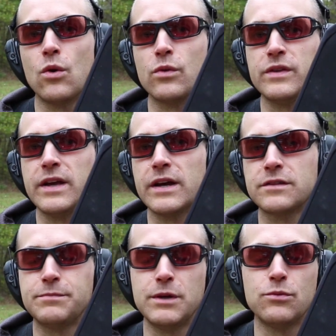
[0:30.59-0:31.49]
or the
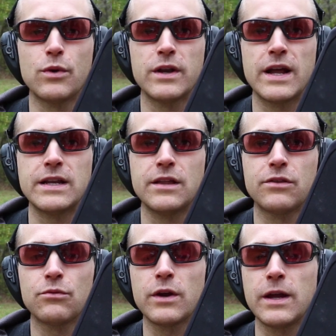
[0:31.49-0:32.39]

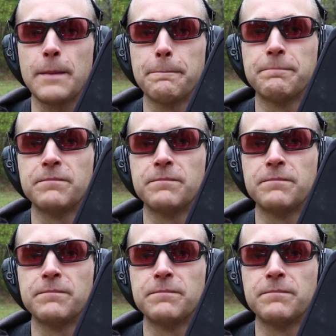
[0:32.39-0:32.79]
SB-193.